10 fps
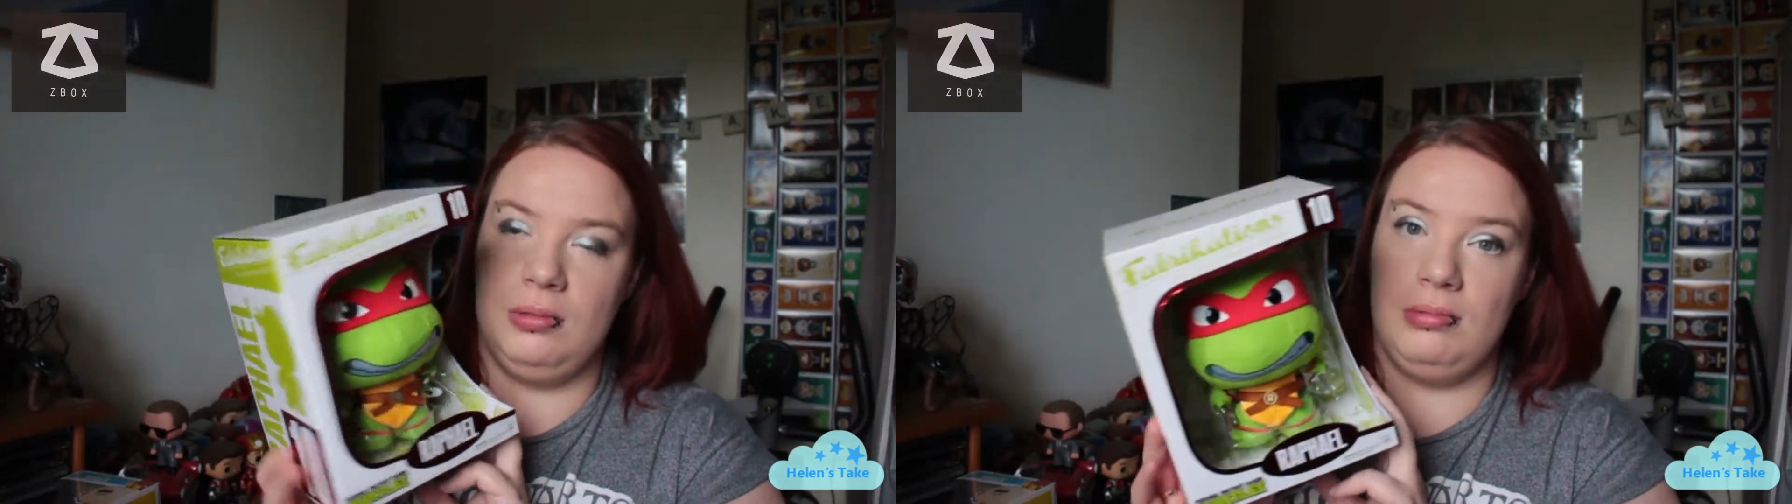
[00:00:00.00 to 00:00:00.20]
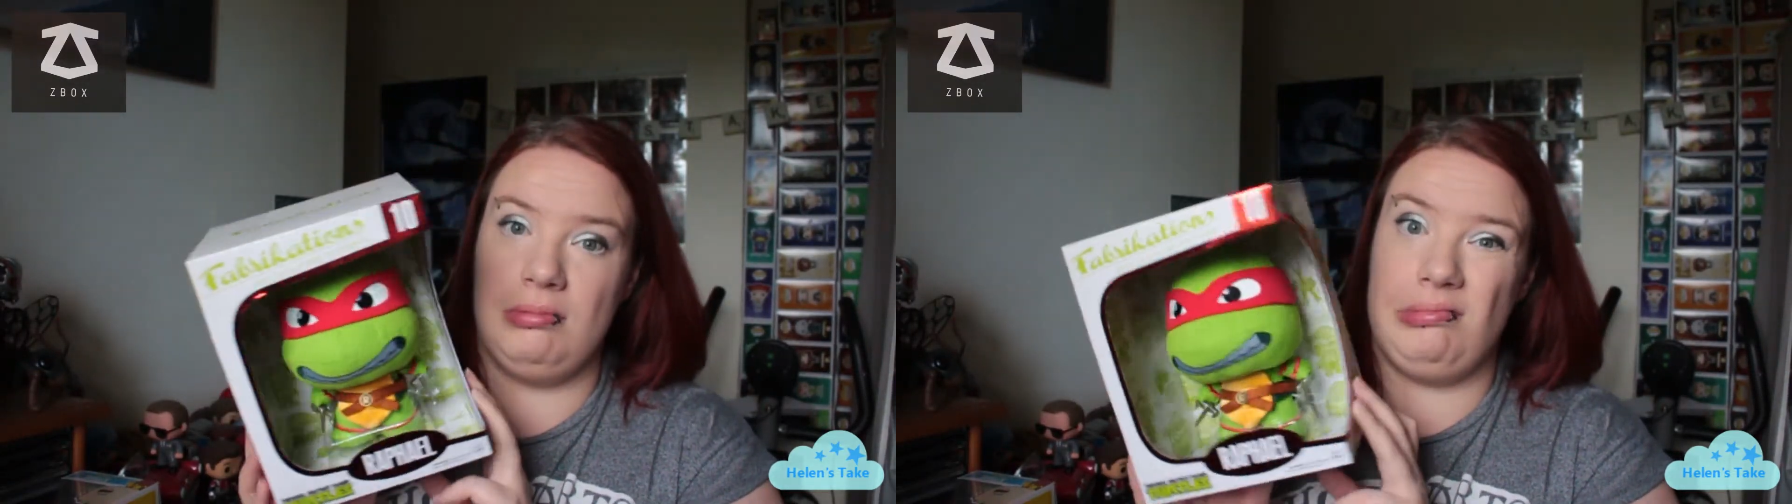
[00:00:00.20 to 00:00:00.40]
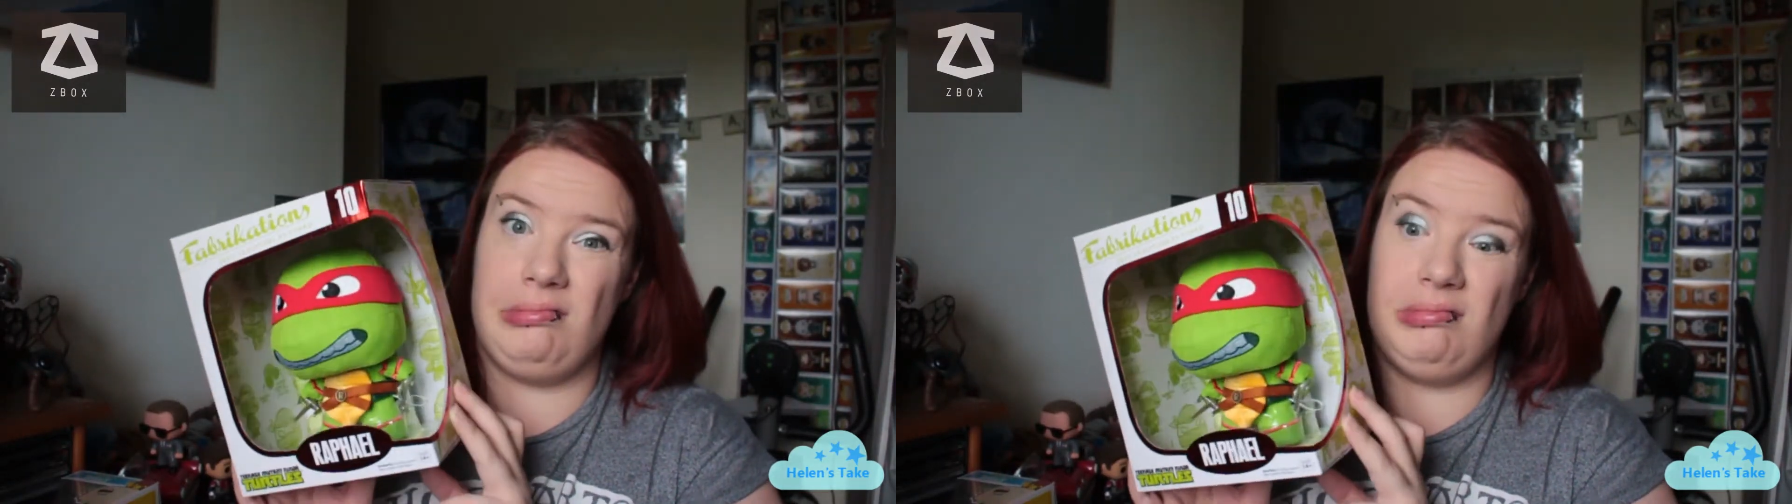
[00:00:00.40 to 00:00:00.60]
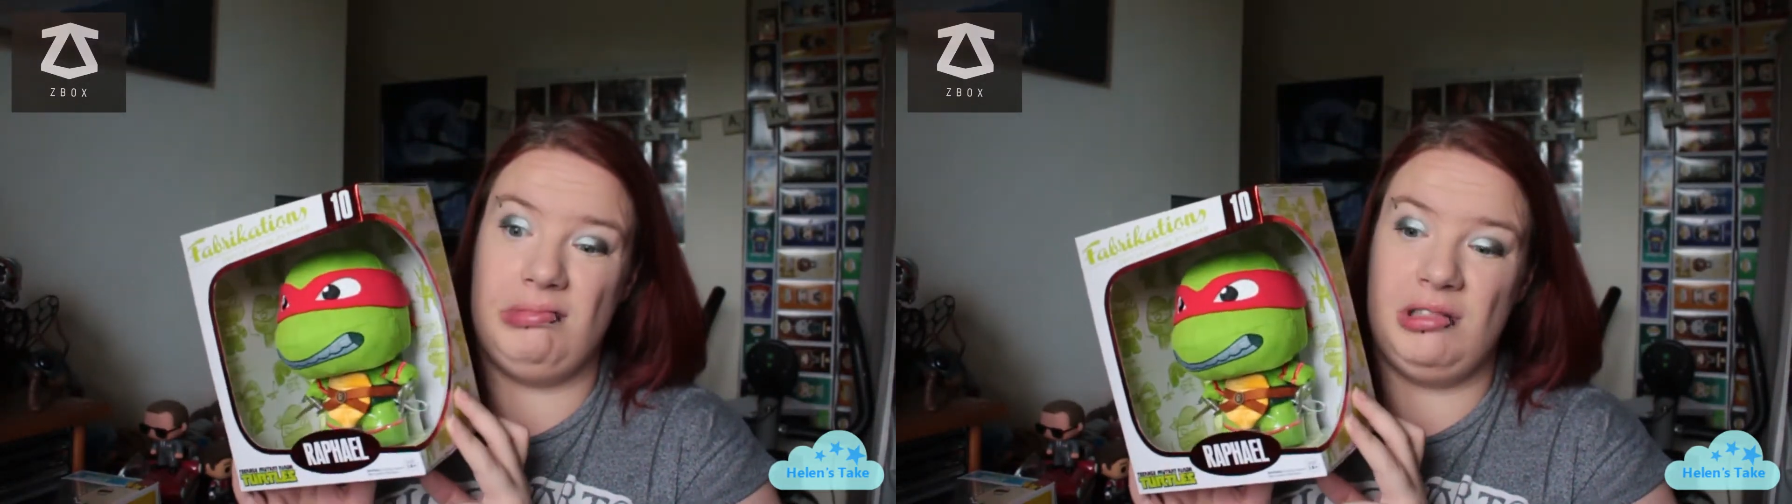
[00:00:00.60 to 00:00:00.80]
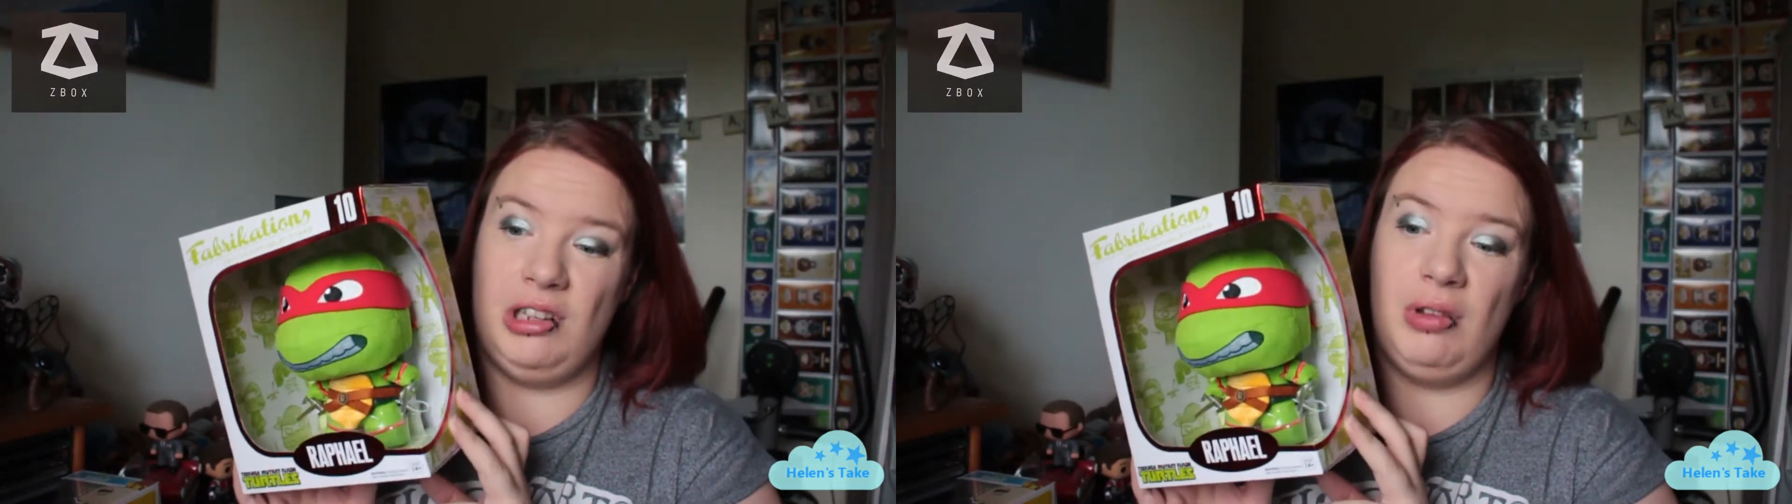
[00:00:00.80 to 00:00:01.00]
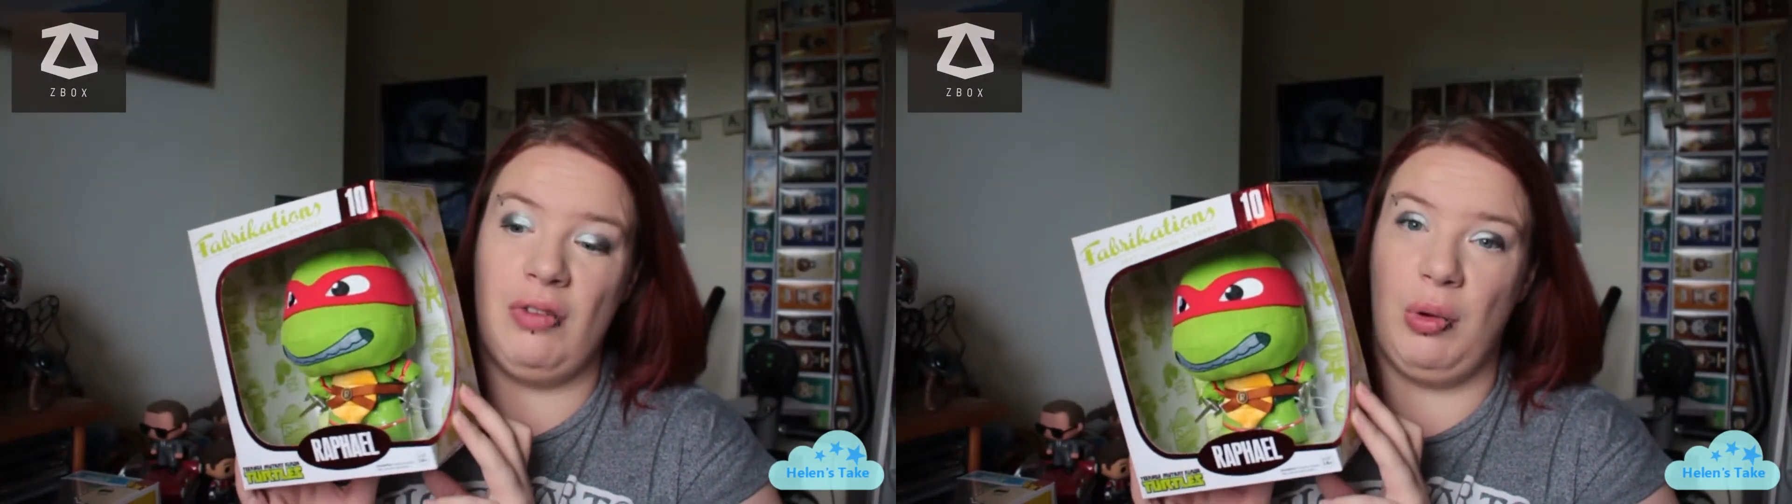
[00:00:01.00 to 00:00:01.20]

I just don't have